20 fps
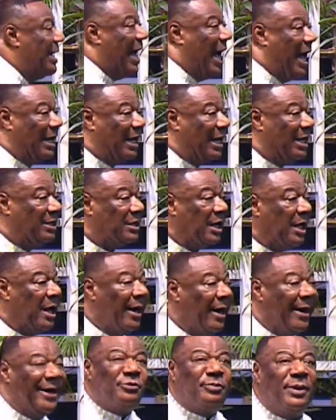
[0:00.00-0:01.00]
others,
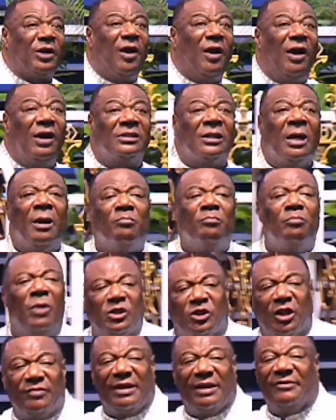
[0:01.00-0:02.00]
is because most
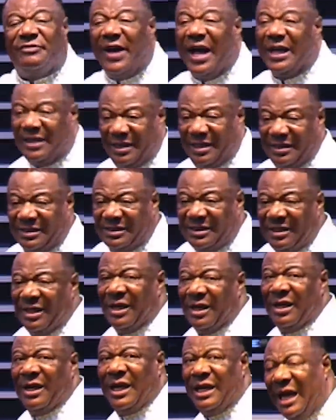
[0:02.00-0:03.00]
of the fathers
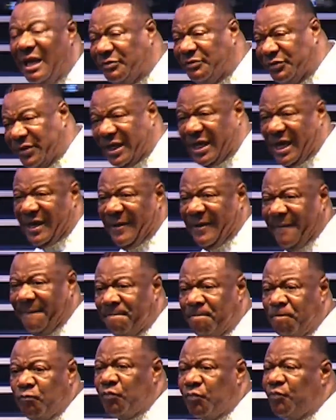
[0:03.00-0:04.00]
in Africa,
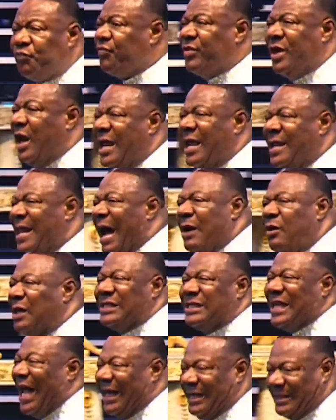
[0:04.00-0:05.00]
they, they are not
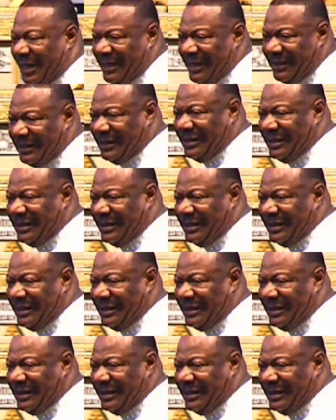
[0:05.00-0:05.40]
titers.